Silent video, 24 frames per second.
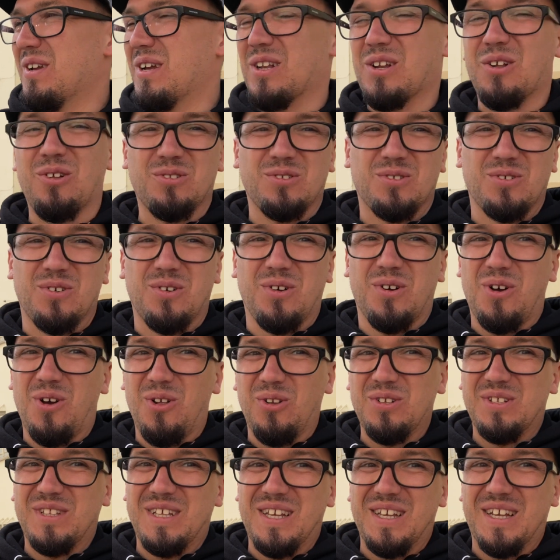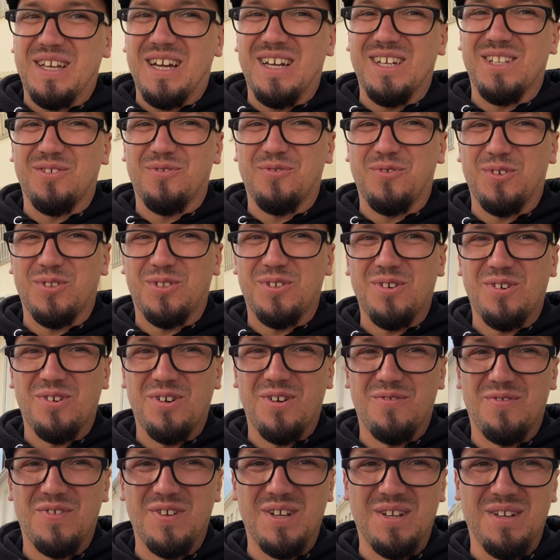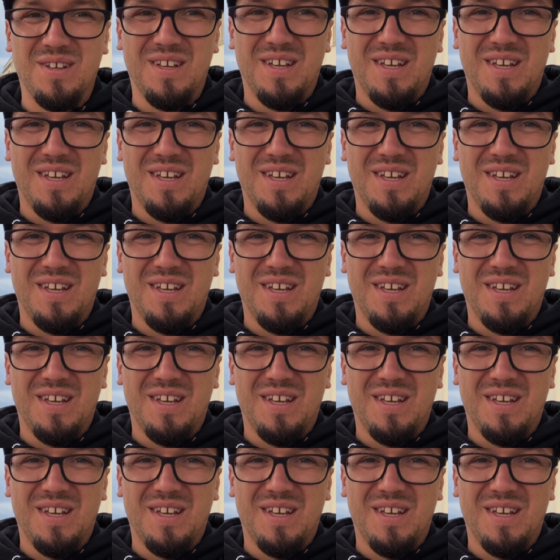and also holiday kind of photography.